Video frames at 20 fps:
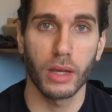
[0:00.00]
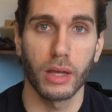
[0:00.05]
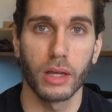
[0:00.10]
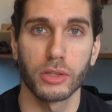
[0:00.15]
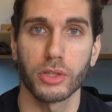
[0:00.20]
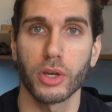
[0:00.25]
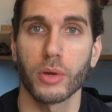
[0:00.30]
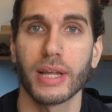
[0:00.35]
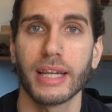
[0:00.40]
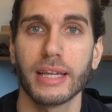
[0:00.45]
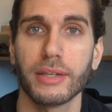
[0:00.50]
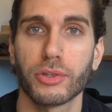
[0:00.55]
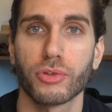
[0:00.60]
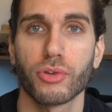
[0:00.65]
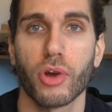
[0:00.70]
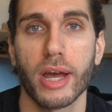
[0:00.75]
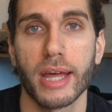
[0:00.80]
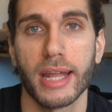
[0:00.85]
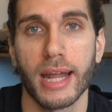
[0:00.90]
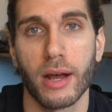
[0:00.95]
So at least
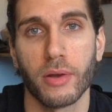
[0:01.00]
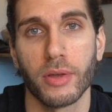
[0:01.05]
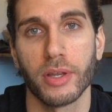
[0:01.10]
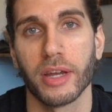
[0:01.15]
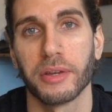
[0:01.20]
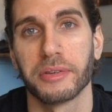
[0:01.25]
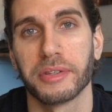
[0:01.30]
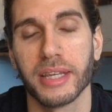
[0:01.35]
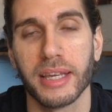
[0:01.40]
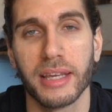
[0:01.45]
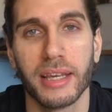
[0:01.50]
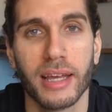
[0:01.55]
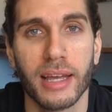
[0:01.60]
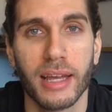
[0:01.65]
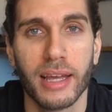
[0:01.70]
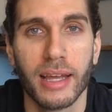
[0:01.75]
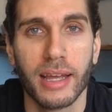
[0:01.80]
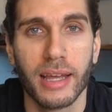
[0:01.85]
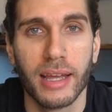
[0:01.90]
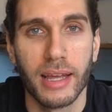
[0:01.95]
try it out. See,
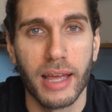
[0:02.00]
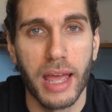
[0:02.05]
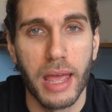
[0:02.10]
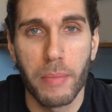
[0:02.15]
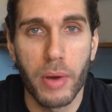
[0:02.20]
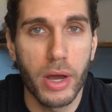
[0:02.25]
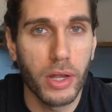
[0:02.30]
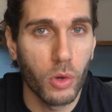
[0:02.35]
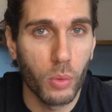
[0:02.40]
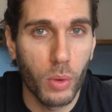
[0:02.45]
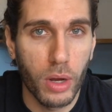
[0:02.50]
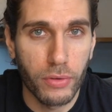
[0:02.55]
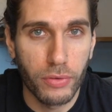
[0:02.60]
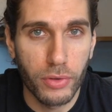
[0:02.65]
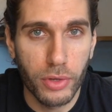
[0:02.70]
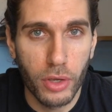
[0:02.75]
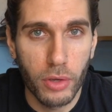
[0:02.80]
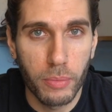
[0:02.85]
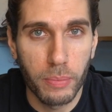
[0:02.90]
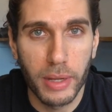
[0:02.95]
it might not work for
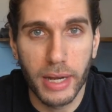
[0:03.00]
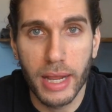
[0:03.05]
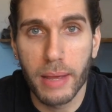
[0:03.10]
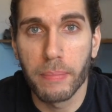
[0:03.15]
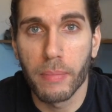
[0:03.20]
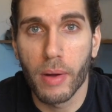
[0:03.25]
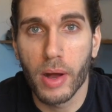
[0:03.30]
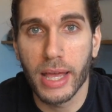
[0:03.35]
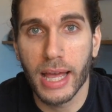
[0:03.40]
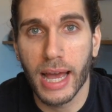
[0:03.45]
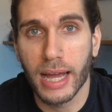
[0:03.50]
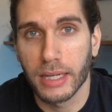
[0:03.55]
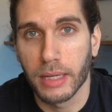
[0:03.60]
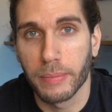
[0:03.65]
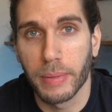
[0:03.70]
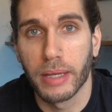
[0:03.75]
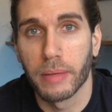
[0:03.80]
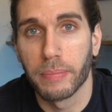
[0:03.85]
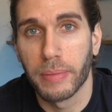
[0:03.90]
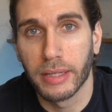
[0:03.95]
you, but it might actually
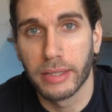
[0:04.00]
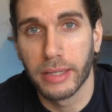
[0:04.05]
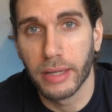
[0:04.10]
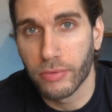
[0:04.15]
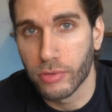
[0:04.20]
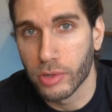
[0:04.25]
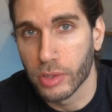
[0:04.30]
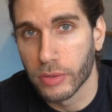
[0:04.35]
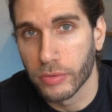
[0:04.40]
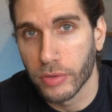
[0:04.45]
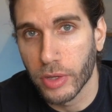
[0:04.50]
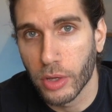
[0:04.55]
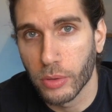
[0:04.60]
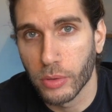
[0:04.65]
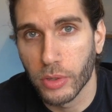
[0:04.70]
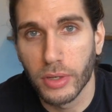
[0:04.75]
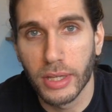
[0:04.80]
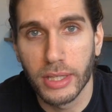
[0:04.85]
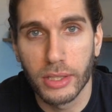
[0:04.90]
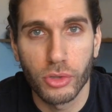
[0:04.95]
make a big difference for you.
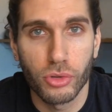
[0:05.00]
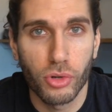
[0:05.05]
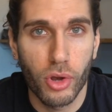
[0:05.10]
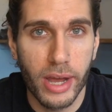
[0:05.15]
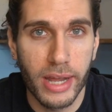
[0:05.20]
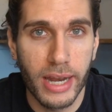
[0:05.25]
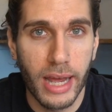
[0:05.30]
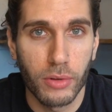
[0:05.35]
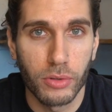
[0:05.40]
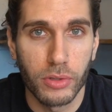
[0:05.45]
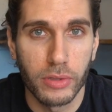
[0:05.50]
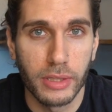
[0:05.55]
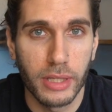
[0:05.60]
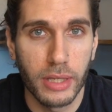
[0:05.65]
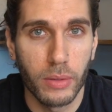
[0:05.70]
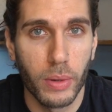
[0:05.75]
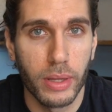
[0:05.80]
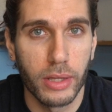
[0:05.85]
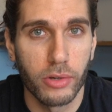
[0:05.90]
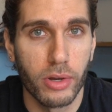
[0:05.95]
You need to try it out to
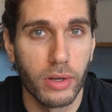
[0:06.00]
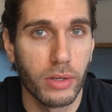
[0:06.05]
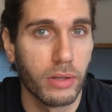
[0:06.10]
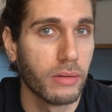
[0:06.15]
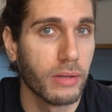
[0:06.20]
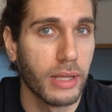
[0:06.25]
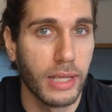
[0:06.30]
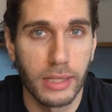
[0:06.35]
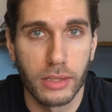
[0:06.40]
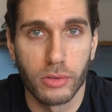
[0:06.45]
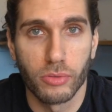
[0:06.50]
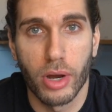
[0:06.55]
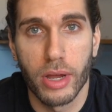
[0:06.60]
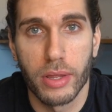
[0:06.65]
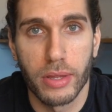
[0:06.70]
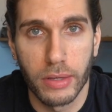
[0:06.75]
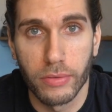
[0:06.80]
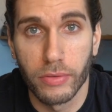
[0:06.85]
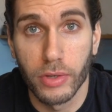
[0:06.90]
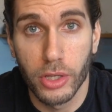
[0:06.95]
see whether it's the right
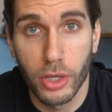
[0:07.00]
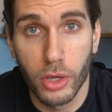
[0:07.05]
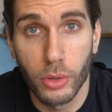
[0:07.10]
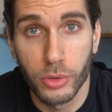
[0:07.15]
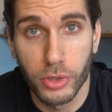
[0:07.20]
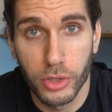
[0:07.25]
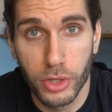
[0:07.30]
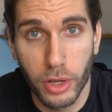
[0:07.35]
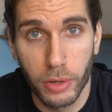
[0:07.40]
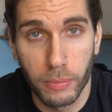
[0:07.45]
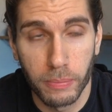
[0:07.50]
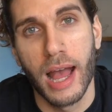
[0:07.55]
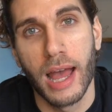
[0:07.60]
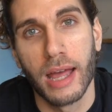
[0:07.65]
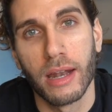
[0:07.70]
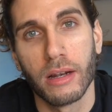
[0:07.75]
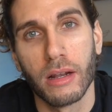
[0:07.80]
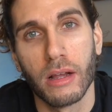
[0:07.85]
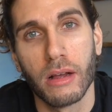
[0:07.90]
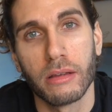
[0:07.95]
thing for you to do.
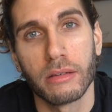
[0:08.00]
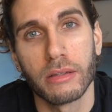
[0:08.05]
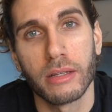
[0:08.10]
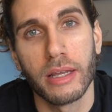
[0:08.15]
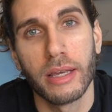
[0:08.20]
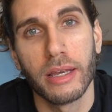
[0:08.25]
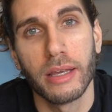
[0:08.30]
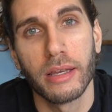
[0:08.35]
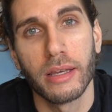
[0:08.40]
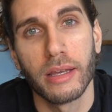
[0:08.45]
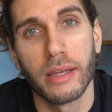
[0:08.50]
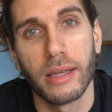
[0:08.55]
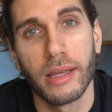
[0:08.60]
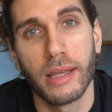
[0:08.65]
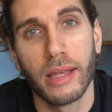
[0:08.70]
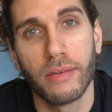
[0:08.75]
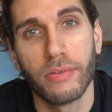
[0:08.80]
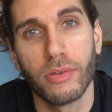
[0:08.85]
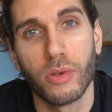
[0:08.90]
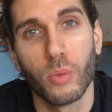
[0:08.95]
And lastly,
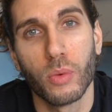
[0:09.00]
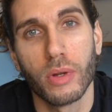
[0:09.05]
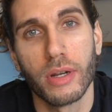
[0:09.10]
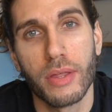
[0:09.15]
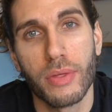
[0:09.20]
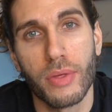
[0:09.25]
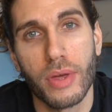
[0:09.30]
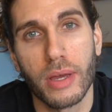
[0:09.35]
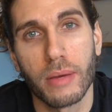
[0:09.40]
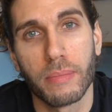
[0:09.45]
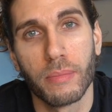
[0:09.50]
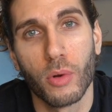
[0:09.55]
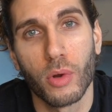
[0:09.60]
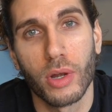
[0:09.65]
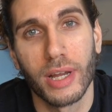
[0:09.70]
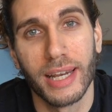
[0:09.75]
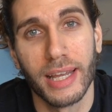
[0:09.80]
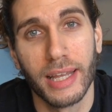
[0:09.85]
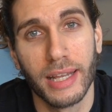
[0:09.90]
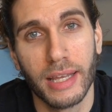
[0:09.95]
if you want to think more
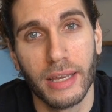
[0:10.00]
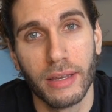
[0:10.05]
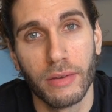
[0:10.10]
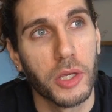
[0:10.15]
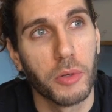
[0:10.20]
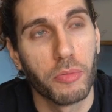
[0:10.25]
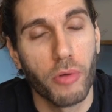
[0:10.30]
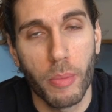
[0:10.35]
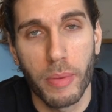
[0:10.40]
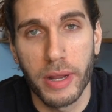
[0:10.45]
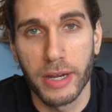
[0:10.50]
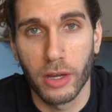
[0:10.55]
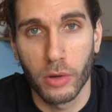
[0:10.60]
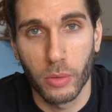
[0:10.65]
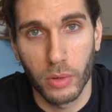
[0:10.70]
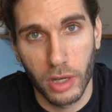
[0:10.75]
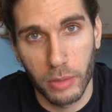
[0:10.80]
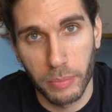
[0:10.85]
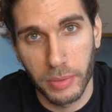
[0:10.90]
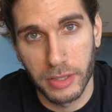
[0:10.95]
clearly, you probably know
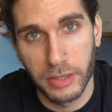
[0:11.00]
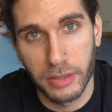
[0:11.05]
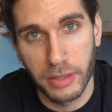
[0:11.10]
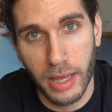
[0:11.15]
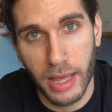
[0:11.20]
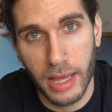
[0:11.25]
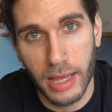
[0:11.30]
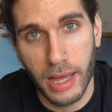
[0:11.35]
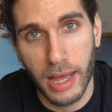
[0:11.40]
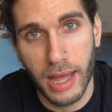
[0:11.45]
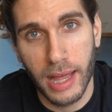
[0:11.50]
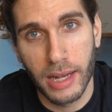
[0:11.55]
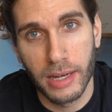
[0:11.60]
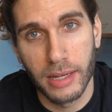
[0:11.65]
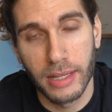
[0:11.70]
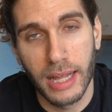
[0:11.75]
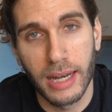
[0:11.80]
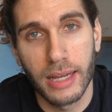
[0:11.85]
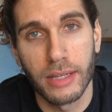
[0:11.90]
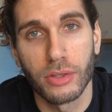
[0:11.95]
what I'm going to say,
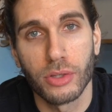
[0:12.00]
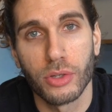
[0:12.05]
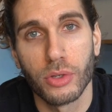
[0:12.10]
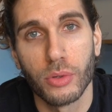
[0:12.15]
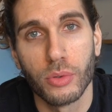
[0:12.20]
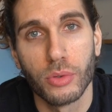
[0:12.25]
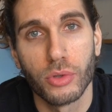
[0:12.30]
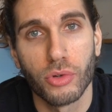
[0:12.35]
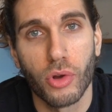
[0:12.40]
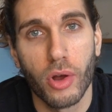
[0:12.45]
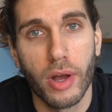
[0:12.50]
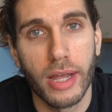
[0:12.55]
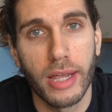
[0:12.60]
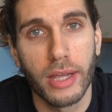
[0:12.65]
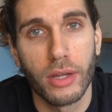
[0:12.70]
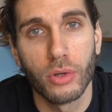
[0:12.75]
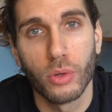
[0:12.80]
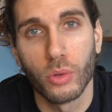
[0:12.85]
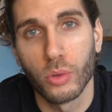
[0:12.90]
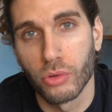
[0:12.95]
and that is to try
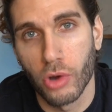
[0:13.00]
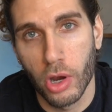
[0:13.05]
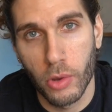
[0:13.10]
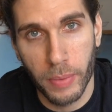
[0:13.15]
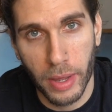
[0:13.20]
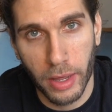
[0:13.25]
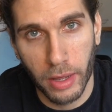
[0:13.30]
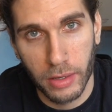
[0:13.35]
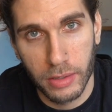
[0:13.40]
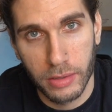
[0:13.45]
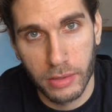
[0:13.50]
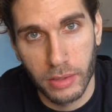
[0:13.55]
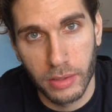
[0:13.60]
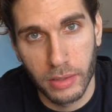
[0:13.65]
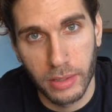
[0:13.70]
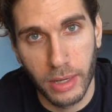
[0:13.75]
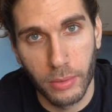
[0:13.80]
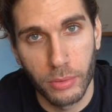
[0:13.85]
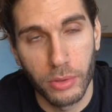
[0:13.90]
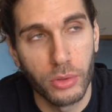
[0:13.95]
nootropics.
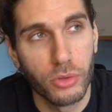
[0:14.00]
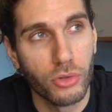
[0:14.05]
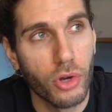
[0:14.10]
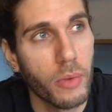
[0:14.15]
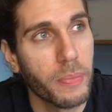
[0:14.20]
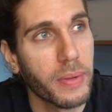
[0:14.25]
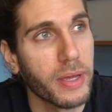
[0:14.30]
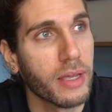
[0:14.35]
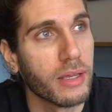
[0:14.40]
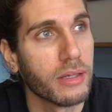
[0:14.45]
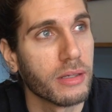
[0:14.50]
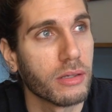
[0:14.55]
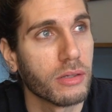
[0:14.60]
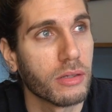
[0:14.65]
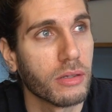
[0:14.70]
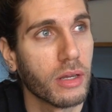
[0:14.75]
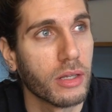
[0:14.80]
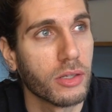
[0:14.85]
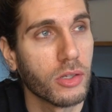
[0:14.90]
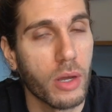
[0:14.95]
Now, a nootropic
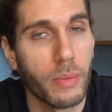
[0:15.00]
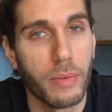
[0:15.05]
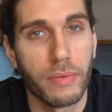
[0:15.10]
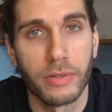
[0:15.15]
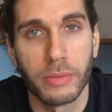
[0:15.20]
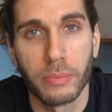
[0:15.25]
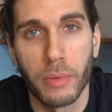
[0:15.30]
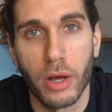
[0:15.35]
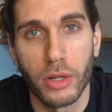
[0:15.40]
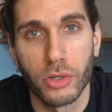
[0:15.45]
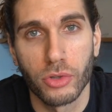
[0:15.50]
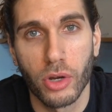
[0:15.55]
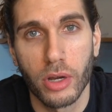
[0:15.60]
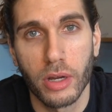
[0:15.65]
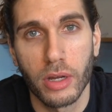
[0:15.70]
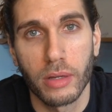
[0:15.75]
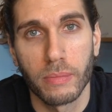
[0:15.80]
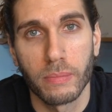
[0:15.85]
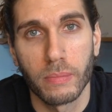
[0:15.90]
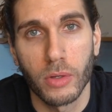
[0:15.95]
is a type of smart
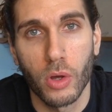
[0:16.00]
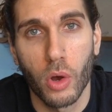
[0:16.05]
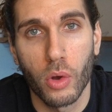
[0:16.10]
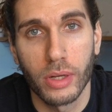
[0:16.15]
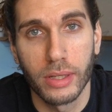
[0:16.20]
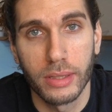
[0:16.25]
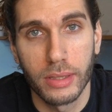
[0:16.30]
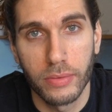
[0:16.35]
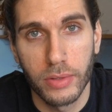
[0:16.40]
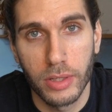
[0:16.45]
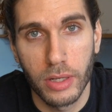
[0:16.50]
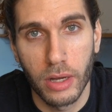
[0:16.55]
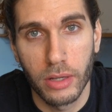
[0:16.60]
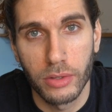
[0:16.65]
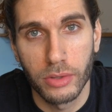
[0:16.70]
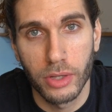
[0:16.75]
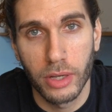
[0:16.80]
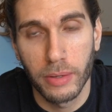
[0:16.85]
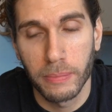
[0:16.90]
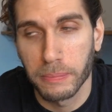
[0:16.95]
drug, cognitive
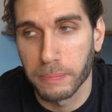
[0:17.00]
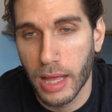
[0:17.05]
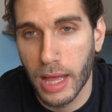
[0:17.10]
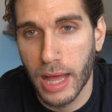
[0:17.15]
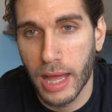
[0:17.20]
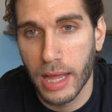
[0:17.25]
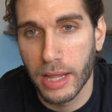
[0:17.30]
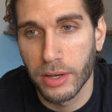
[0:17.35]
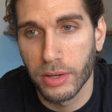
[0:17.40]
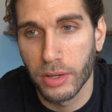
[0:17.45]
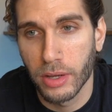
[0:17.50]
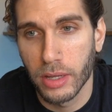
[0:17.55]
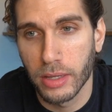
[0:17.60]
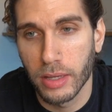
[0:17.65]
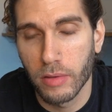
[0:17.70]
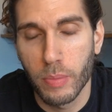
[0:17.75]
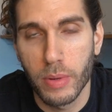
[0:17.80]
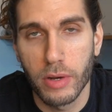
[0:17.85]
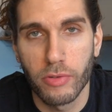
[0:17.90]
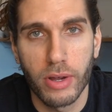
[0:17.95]
enhancer, and
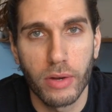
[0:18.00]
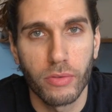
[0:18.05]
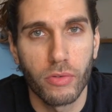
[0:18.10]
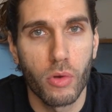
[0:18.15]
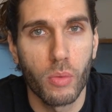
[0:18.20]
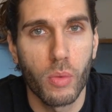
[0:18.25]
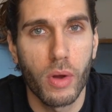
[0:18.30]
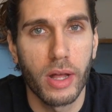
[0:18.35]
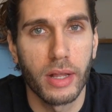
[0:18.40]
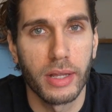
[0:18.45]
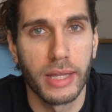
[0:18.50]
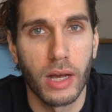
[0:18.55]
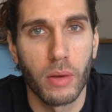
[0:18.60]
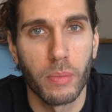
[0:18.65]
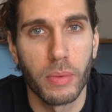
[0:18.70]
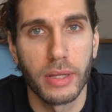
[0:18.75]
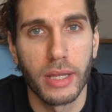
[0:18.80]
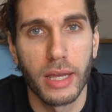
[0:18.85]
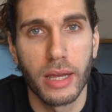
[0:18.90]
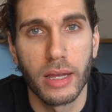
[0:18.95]
they've been around for a while now,
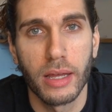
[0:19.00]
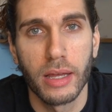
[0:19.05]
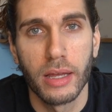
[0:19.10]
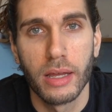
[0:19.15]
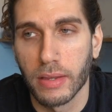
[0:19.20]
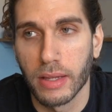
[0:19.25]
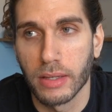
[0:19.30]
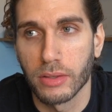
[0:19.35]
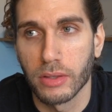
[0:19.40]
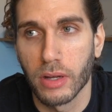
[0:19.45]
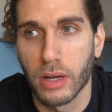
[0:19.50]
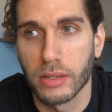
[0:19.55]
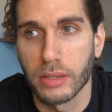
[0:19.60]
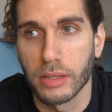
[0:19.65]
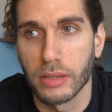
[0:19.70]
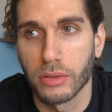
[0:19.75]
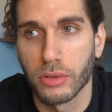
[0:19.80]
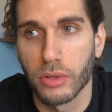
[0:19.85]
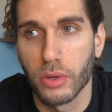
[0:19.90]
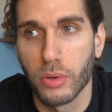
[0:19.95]
but they're
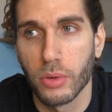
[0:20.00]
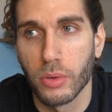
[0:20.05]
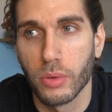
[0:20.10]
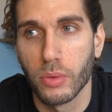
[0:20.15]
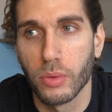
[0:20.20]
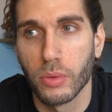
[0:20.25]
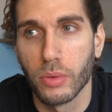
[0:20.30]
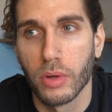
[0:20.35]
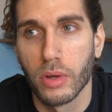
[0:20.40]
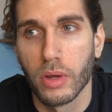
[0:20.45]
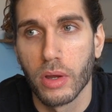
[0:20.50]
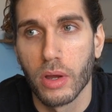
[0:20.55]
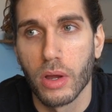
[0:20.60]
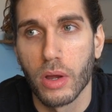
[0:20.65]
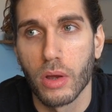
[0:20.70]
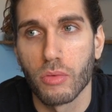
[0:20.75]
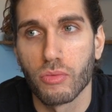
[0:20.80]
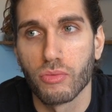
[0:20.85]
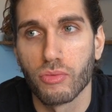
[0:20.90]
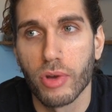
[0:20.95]
starting to
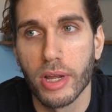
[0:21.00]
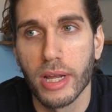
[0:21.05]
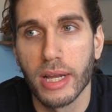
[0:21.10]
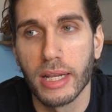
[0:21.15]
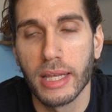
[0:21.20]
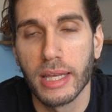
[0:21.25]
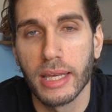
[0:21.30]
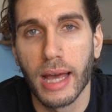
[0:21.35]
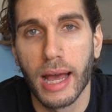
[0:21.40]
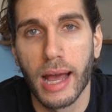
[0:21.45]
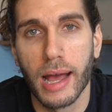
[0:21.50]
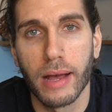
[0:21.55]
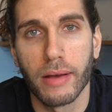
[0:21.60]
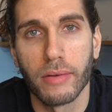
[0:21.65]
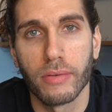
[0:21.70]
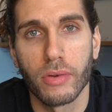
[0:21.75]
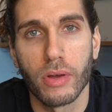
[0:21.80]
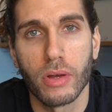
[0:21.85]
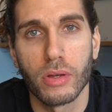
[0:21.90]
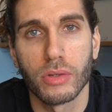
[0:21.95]
really
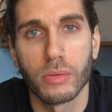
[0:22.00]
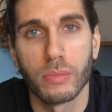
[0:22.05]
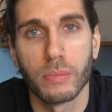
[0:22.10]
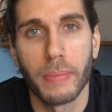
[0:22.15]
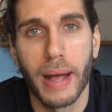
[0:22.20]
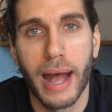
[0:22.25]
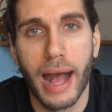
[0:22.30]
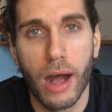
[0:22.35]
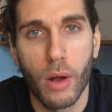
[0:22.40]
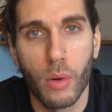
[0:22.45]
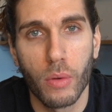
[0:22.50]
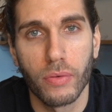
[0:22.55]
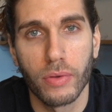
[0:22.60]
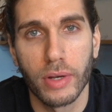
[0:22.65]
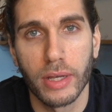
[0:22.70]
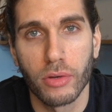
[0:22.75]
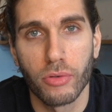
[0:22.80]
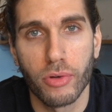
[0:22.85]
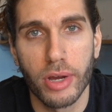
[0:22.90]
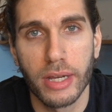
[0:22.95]
have some powerful
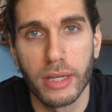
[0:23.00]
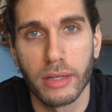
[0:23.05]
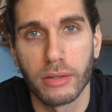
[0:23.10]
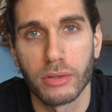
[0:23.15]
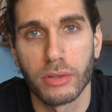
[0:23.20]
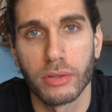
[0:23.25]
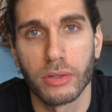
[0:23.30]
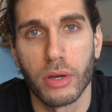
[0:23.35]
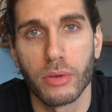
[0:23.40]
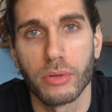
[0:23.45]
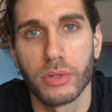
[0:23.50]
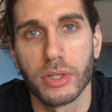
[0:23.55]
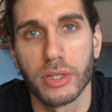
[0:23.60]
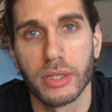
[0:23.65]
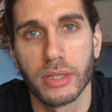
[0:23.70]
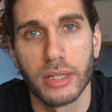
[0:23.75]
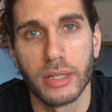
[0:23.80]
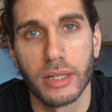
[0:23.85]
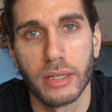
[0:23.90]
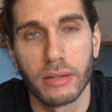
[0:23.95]
ingredients and
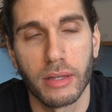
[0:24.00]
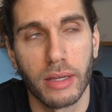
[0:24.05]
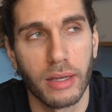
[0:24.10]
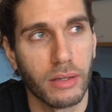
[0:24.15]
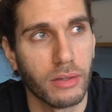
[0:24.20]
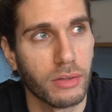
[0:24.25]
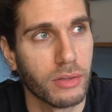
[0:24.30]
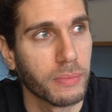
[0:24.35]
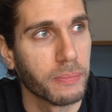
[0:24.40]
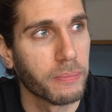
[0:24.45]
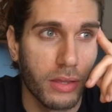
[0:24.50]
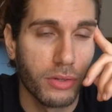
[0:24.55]
dosages in these things.